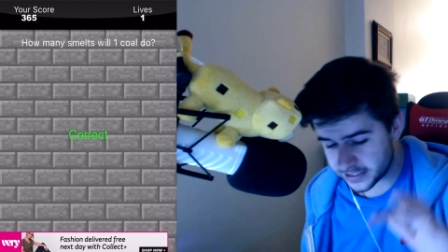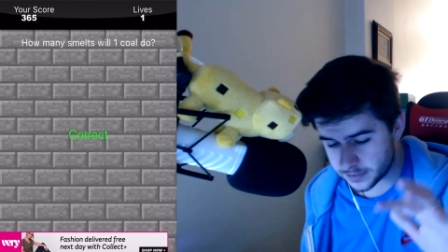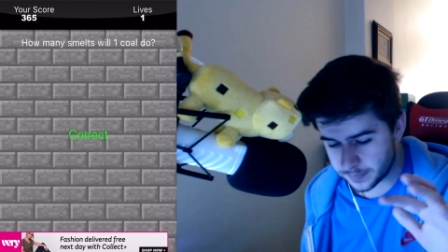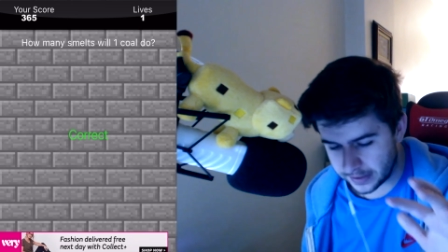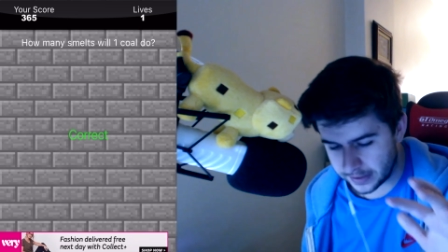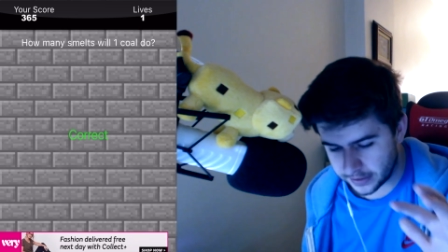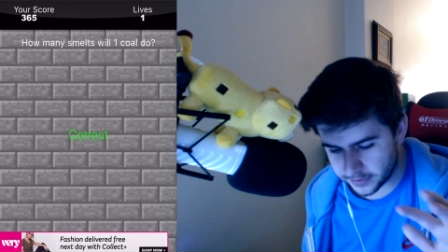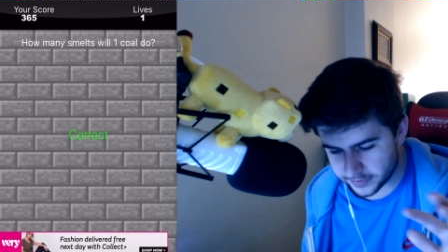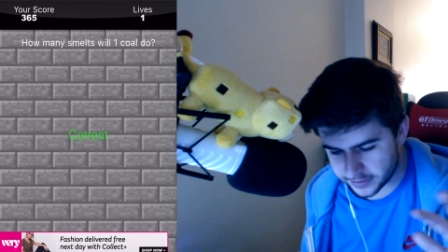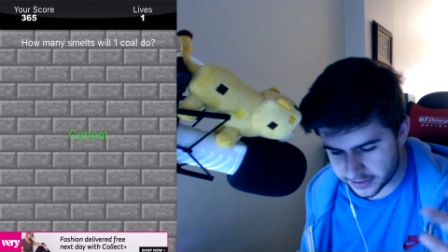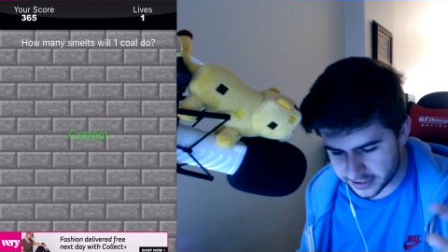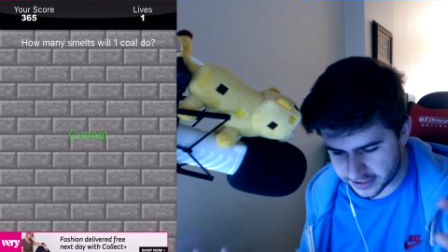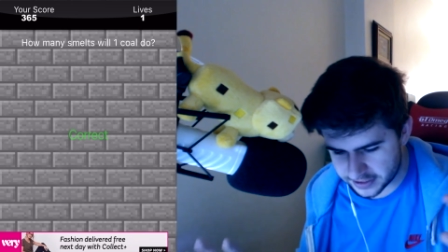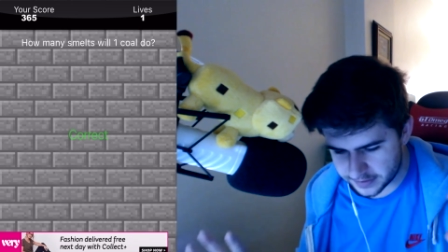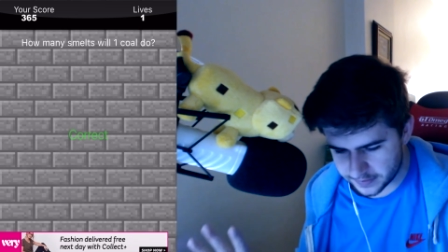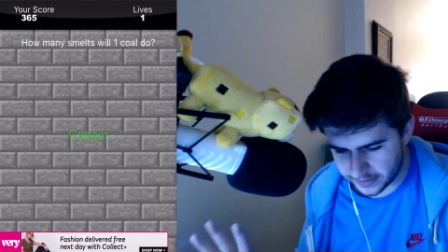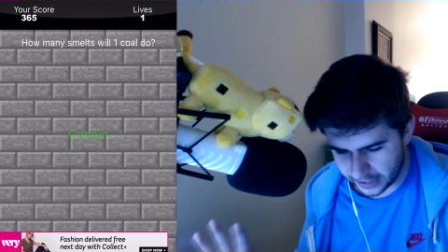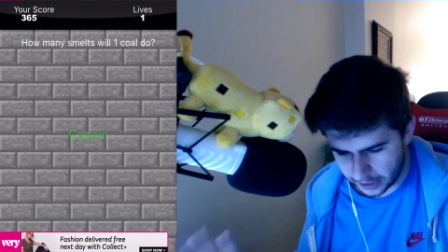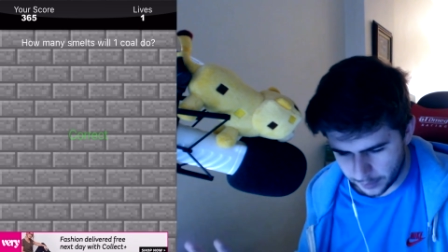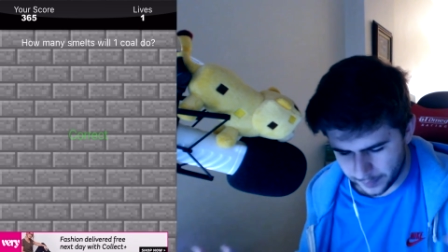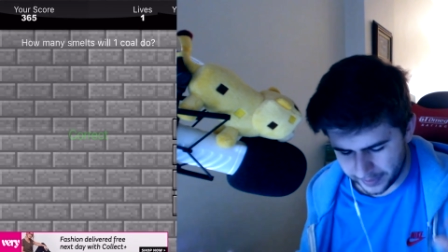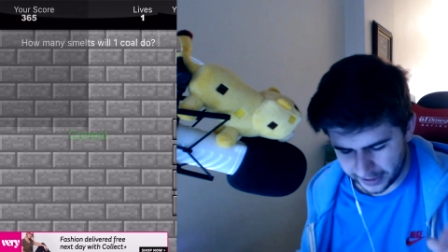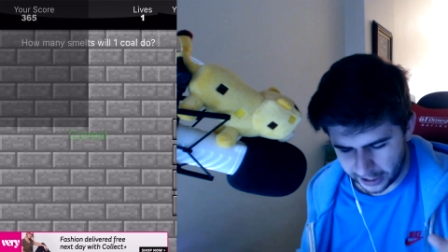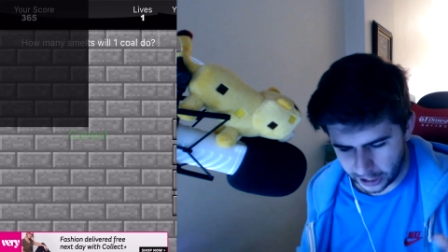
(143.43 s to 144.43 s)
smelts.
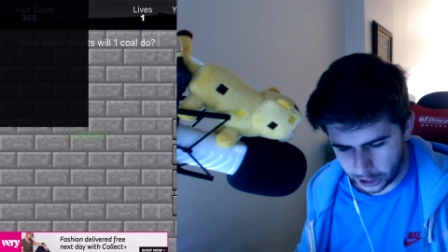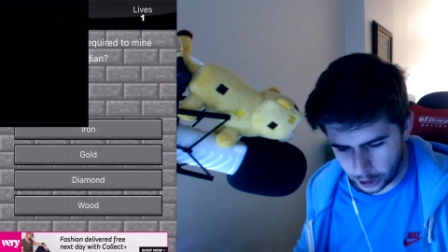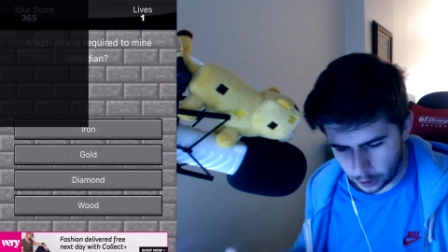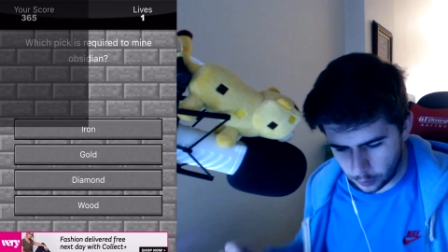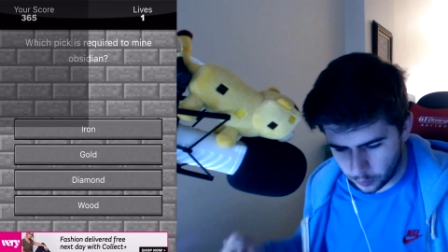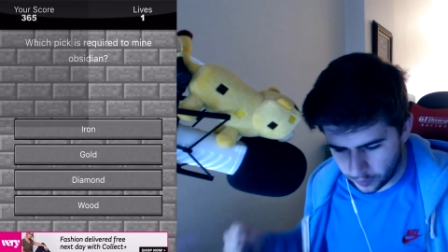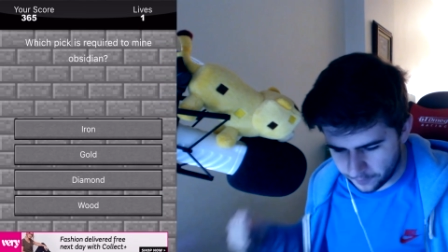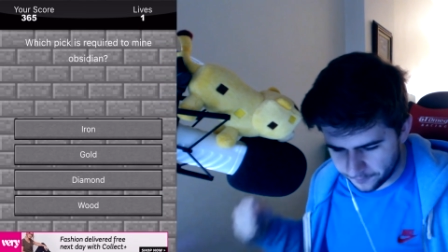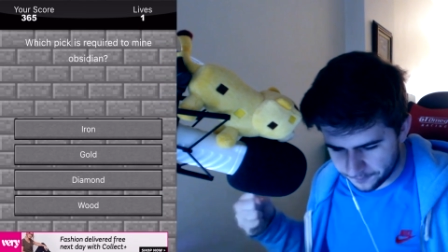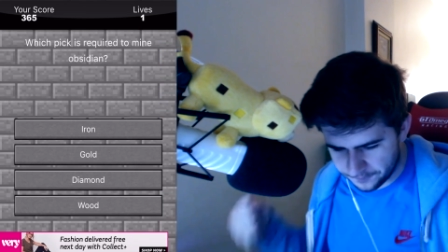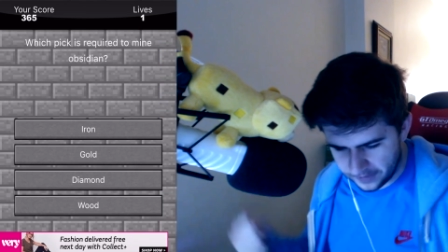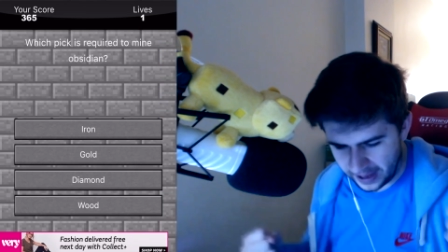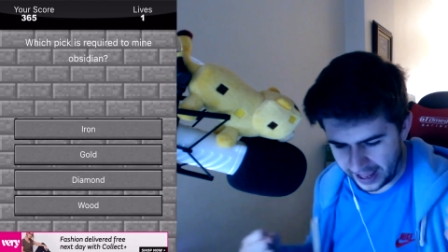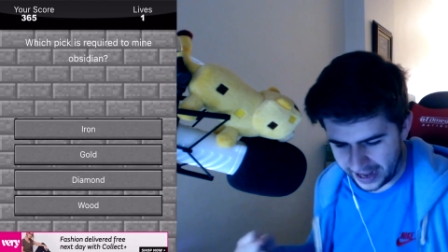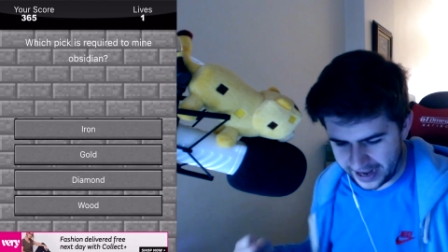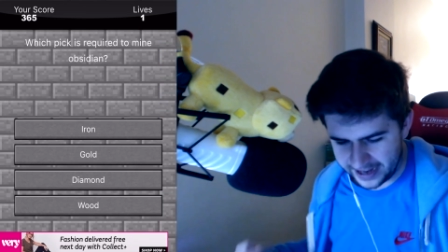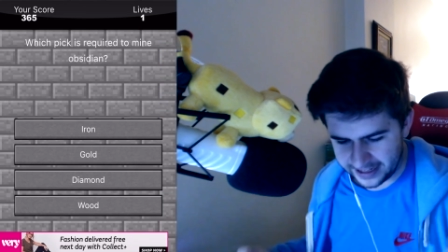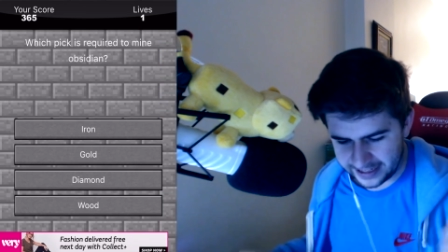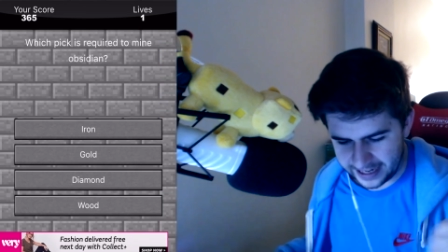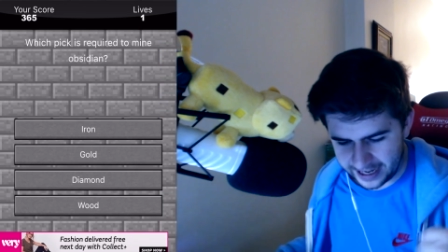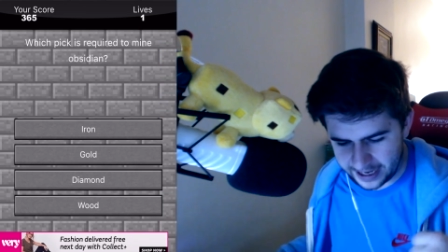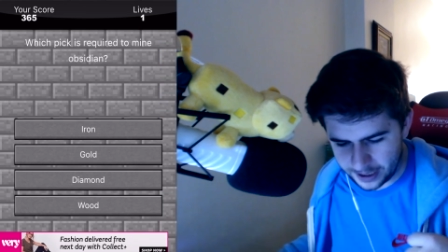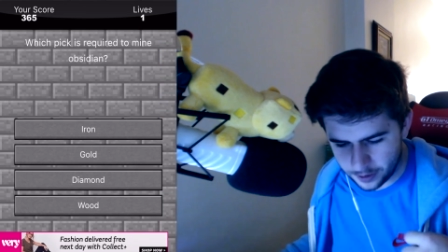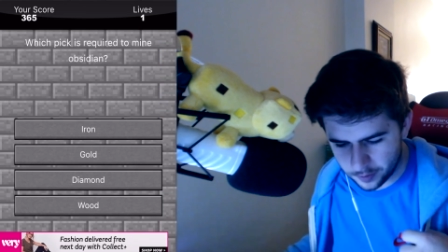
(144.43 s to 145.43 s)
Here we go, we're
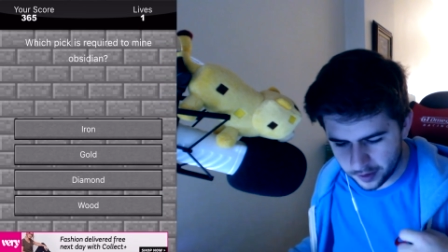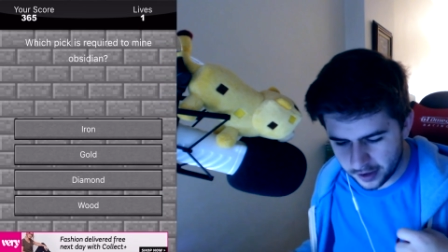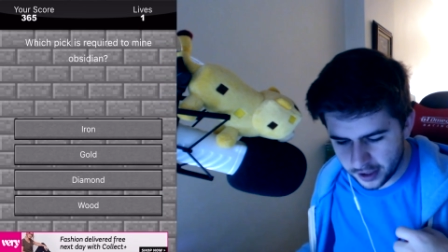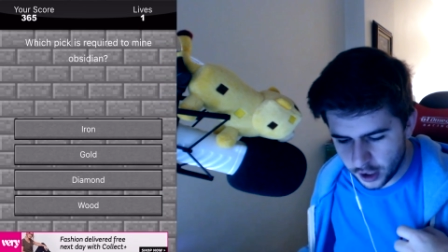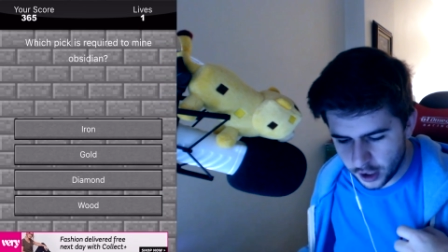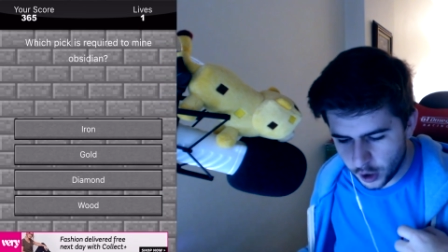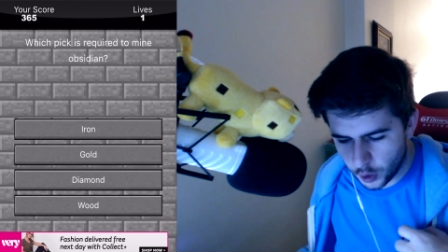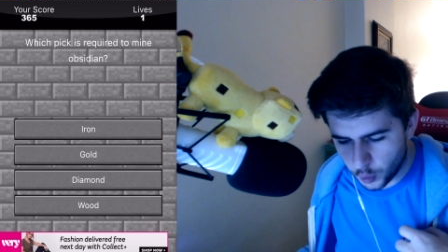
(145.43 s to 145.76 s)
flying now.